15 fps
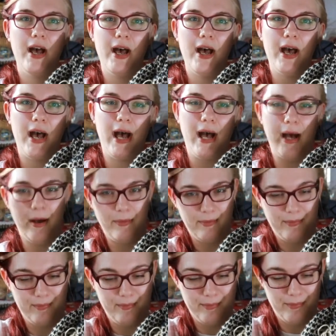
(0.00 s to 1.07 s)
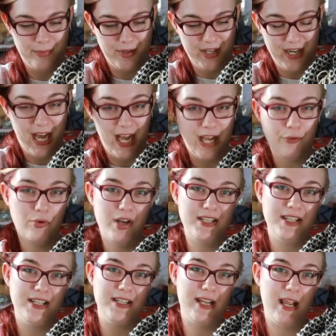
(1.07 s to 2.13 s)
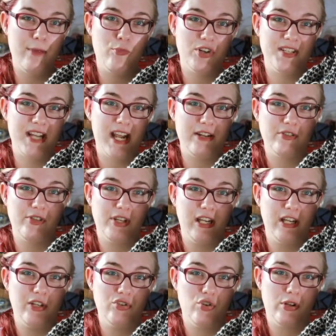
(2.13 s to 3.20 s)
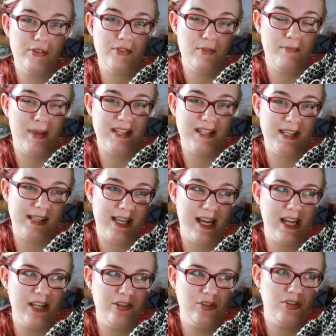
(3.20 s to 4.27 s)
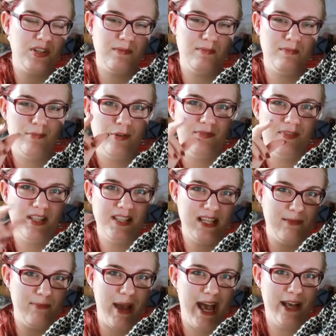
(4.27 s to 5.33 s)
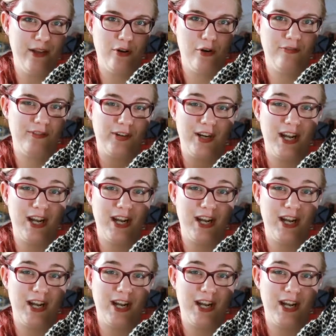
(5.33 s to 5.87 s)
But I wanted a more standard looking controller, so basically I just moved the D-pad over.